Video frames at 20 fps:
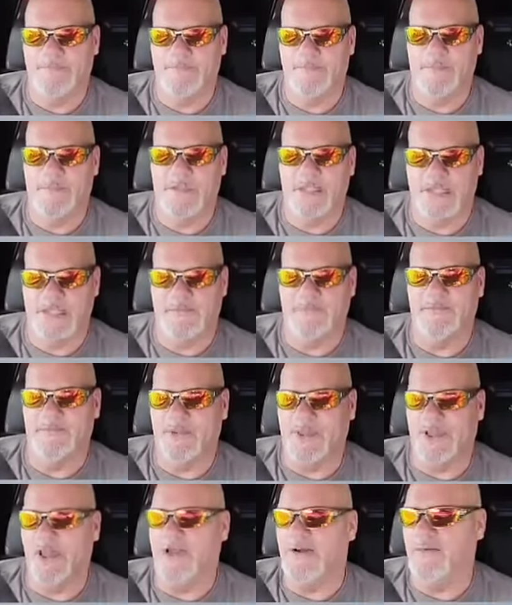
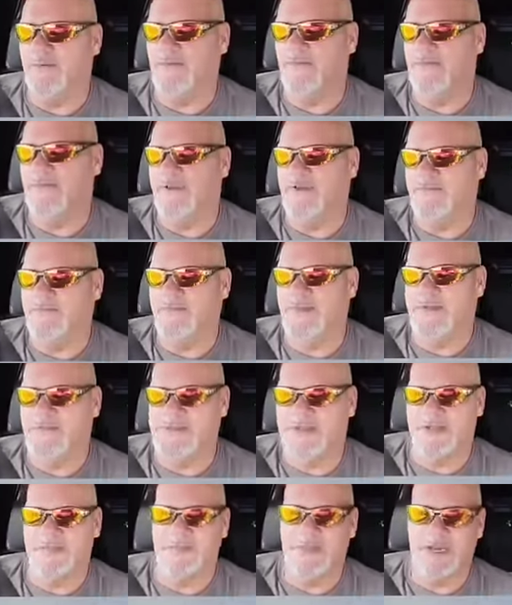if
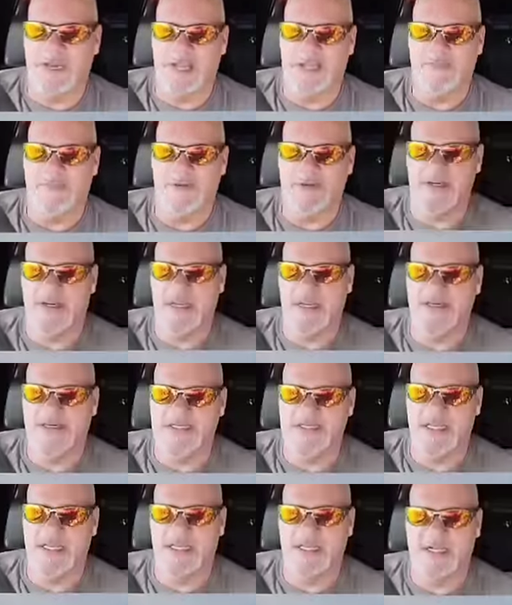something happened and I
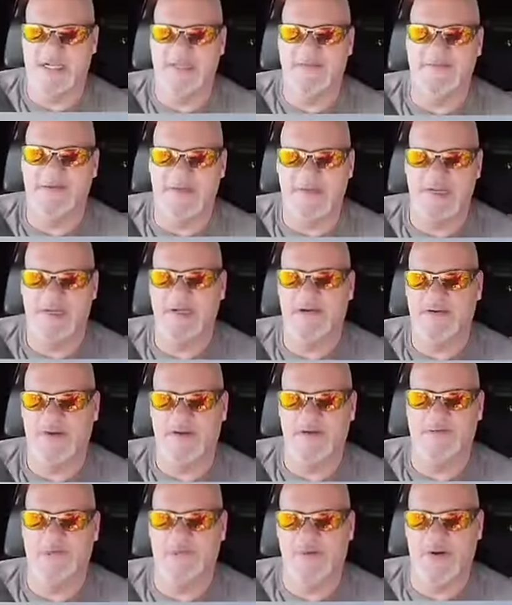decided to leave Indiana
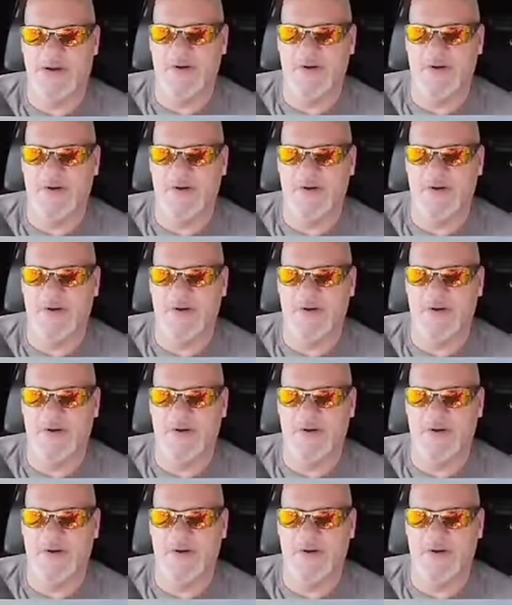Transport,